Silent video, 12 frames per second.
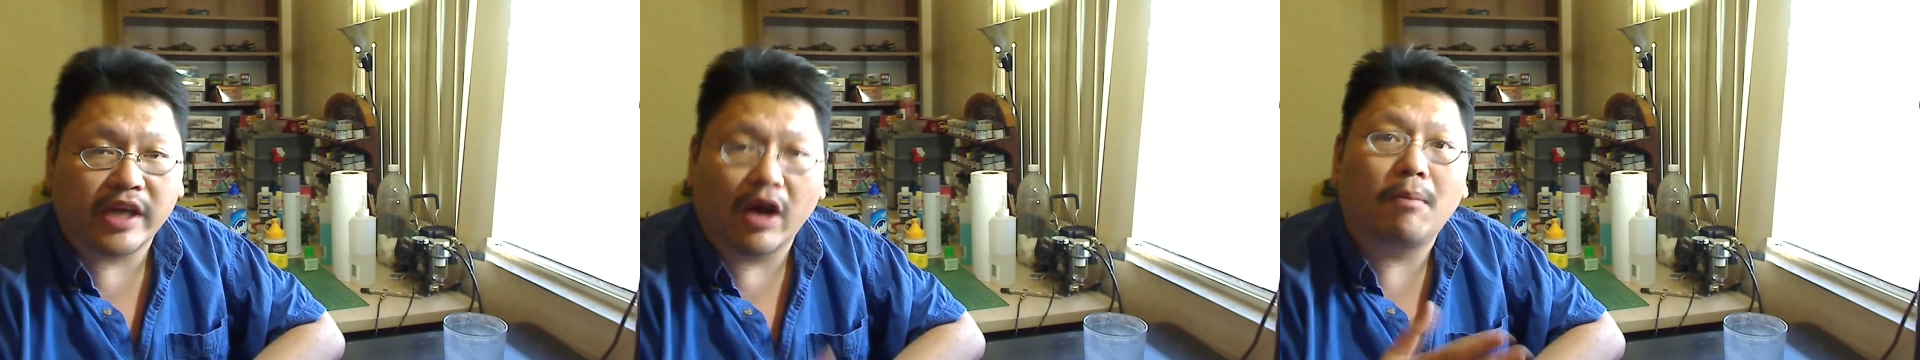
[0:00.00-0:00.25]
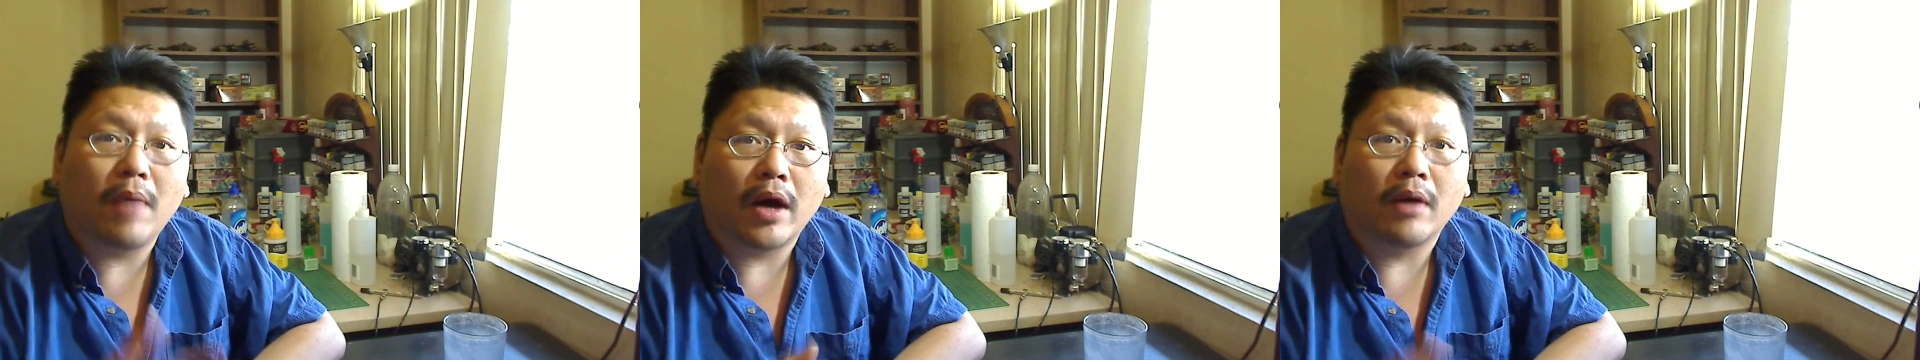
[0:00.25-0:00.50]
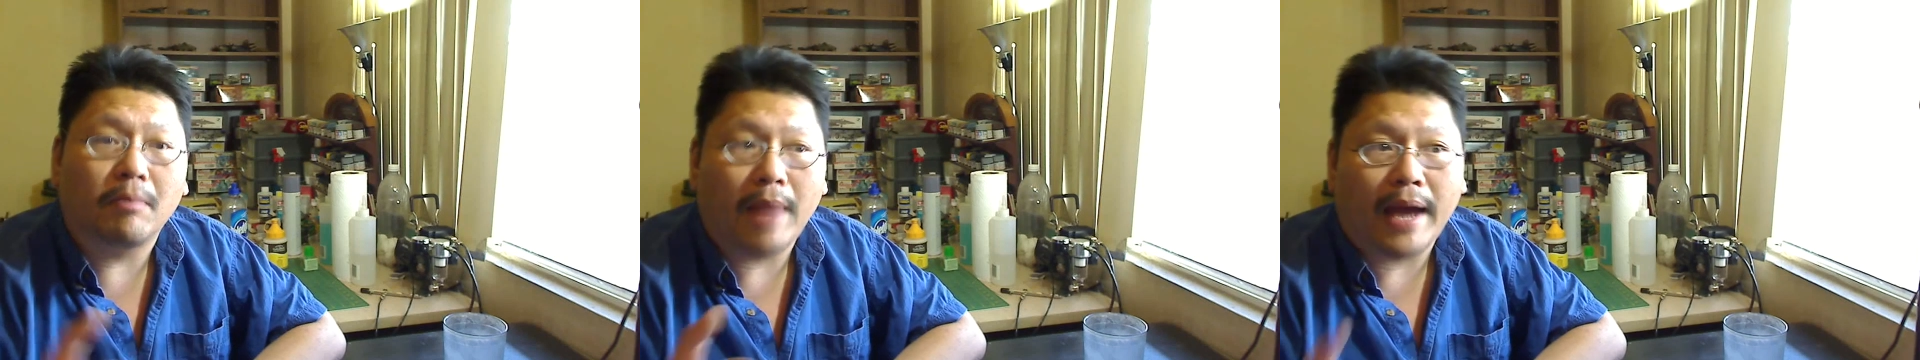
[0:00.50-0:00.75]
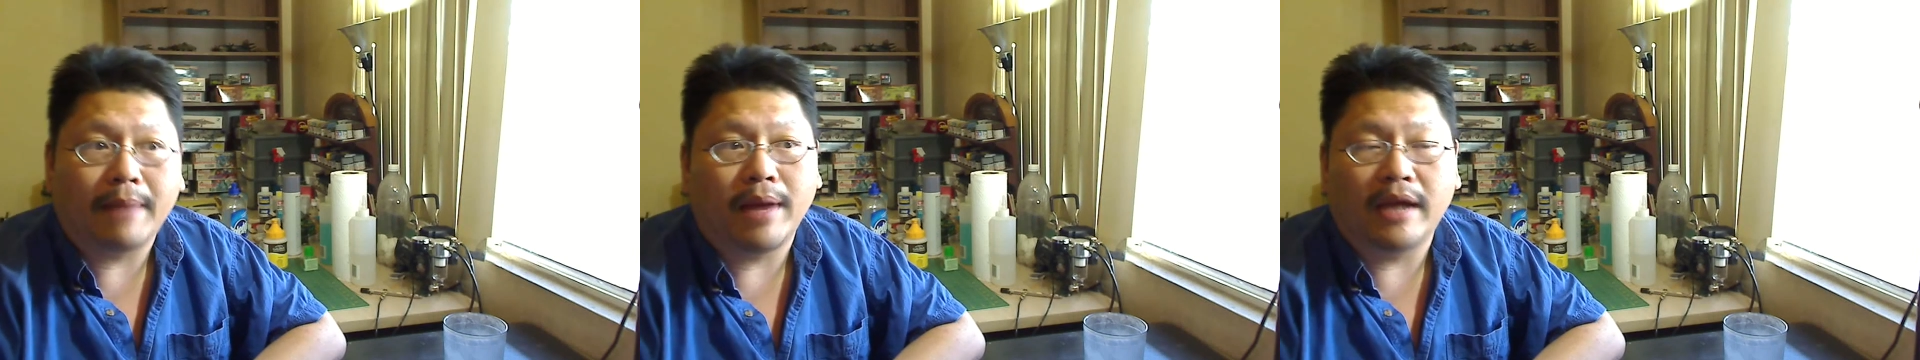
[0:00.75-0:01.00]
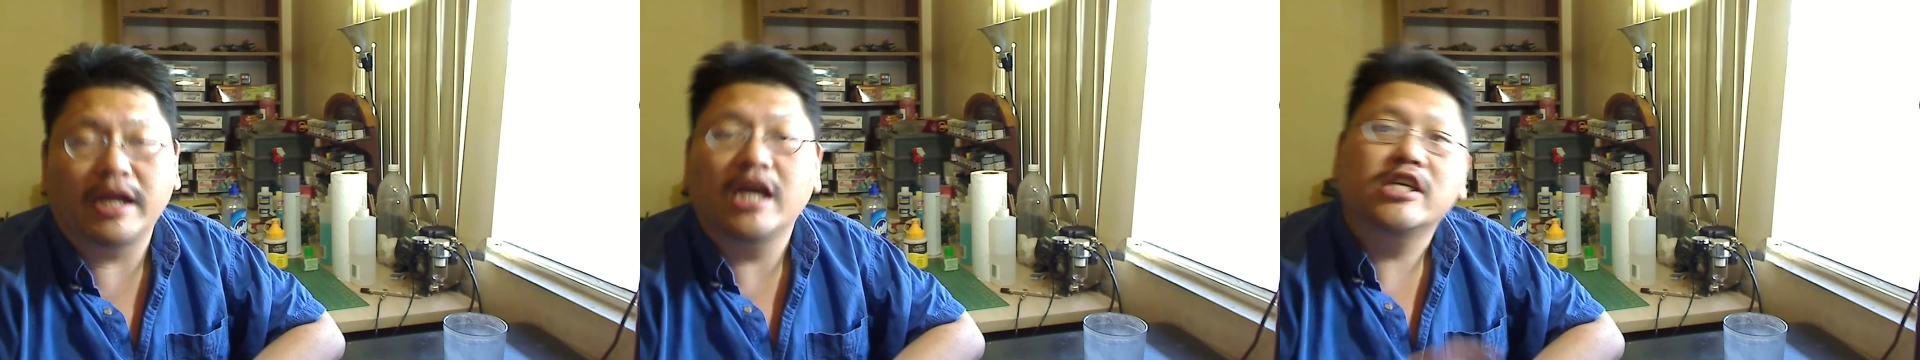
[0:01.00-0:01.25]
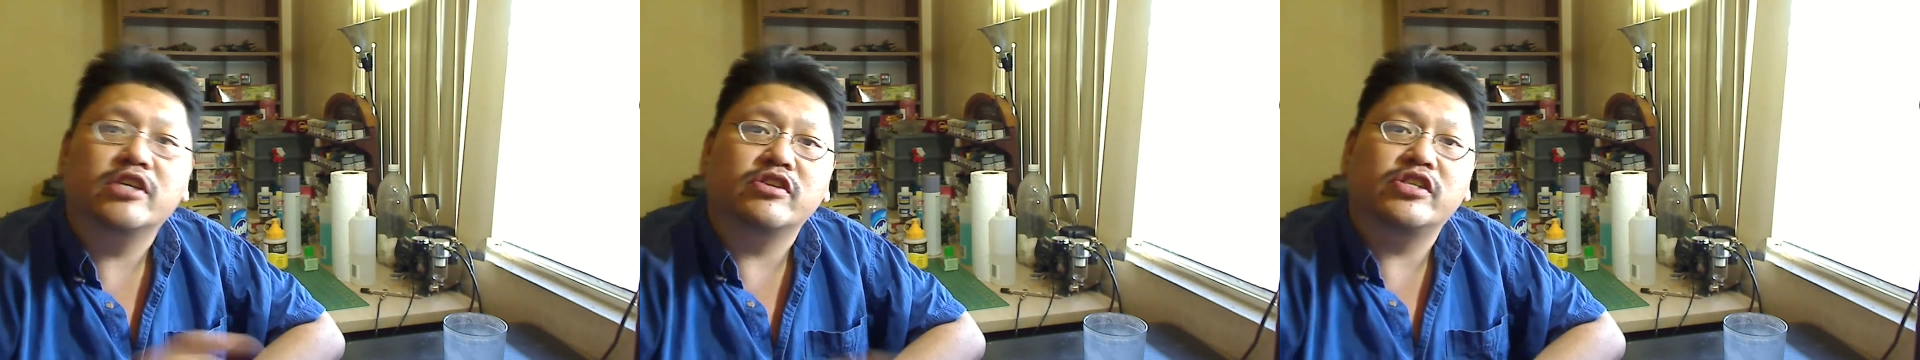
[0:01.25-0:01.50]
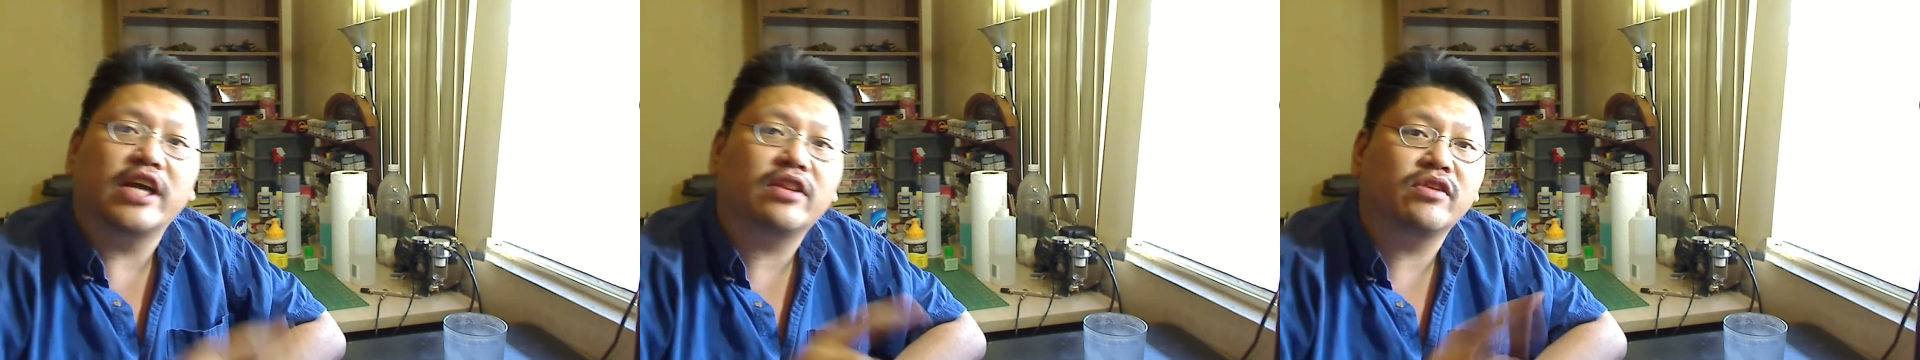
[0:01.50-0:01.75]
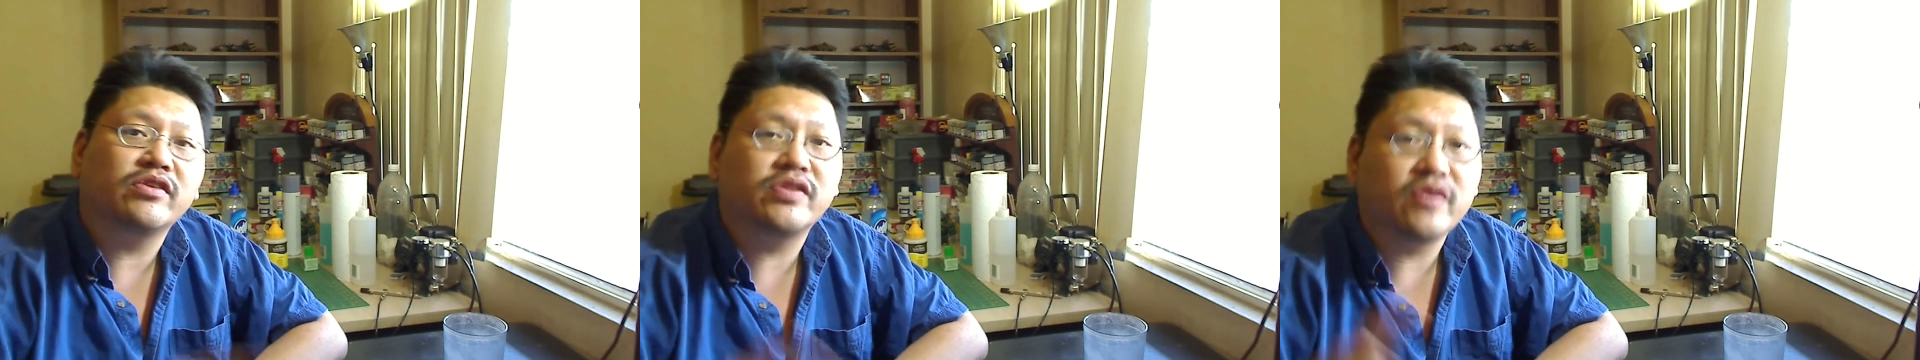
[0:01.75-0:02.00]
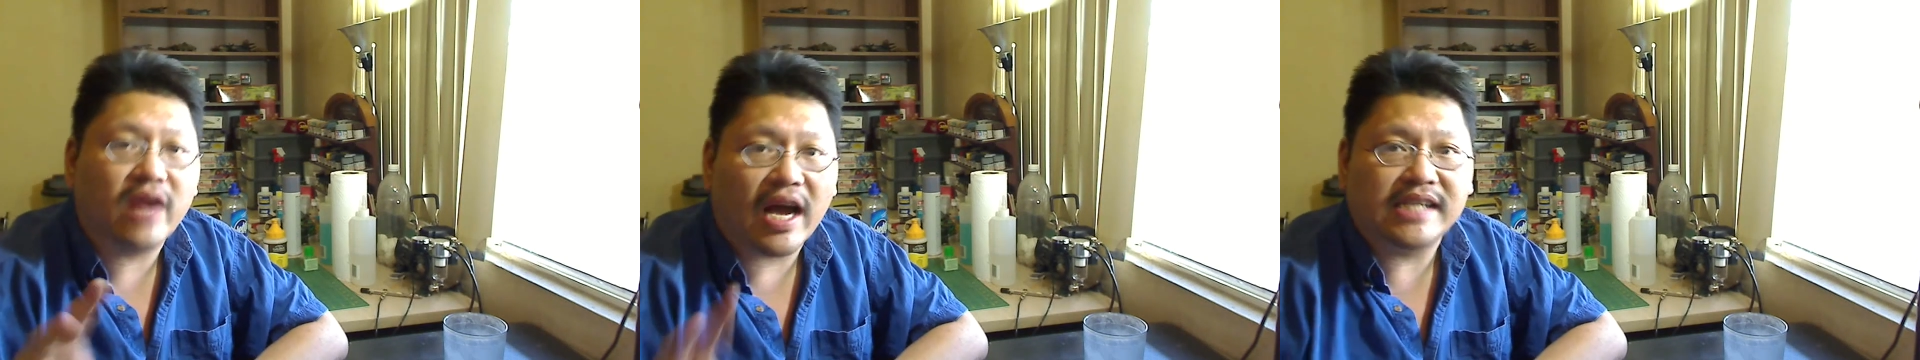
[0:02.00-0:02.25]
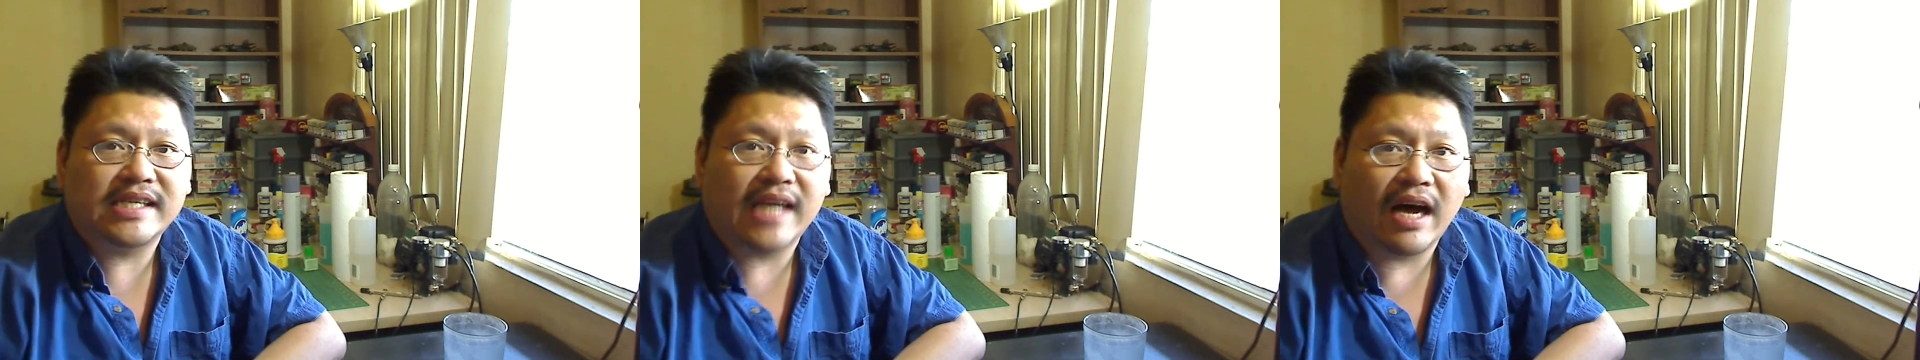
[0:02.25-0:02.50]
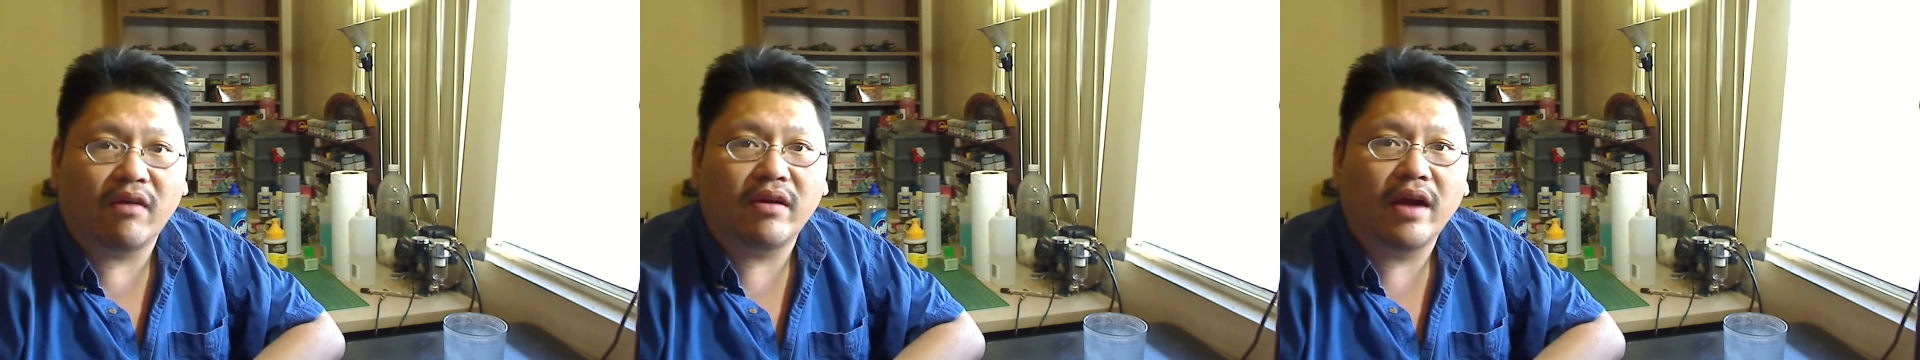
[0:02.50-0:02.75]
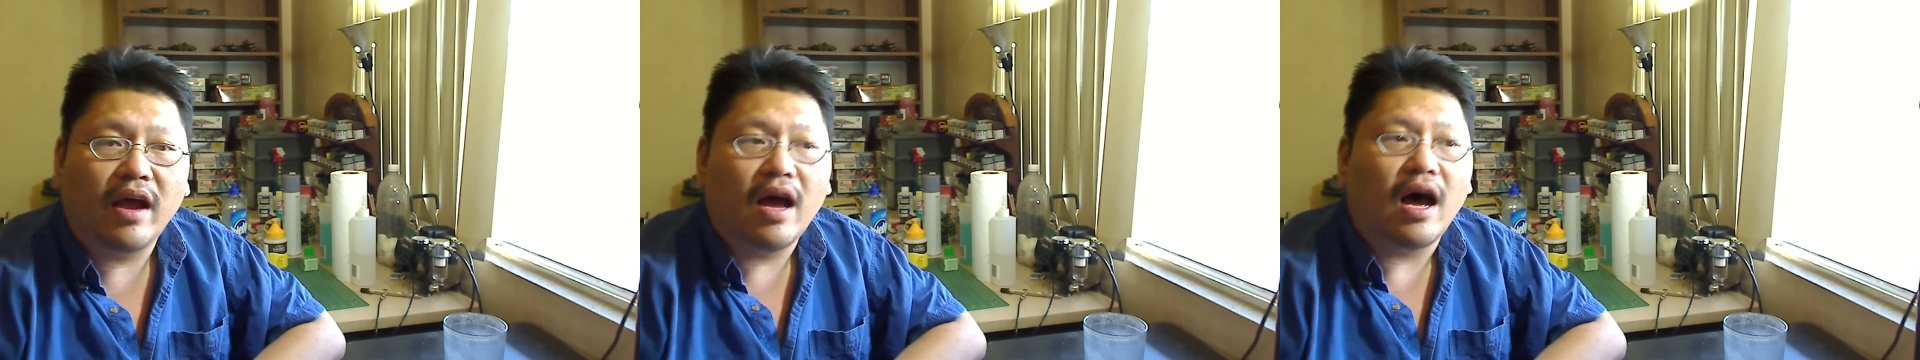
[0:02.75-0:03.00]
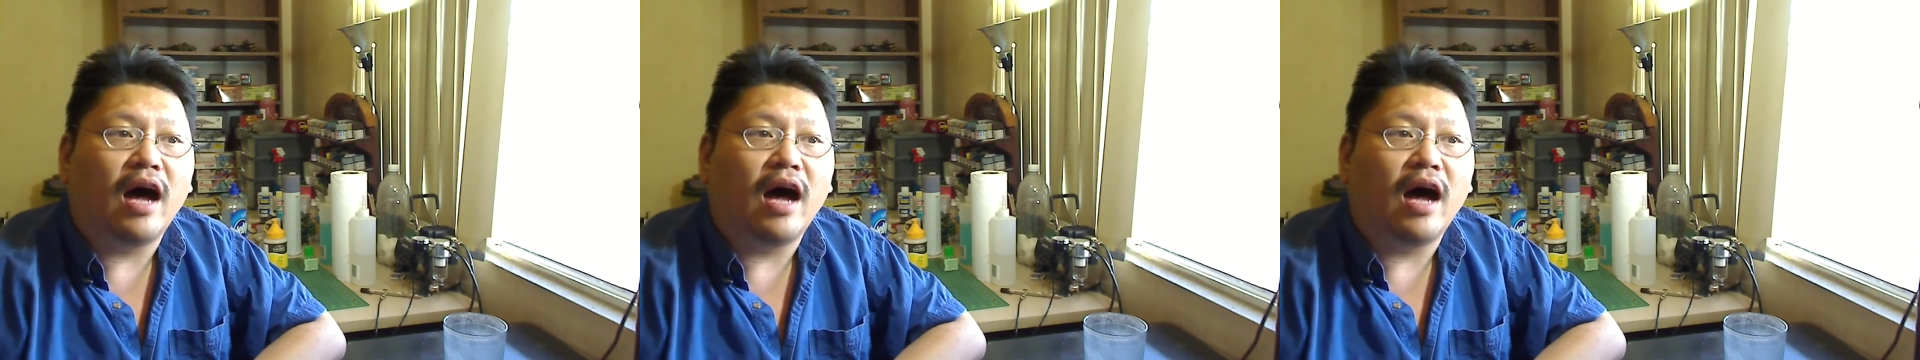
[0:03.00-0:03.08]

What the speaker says: Scale Model Madman. So check those 2 guys out.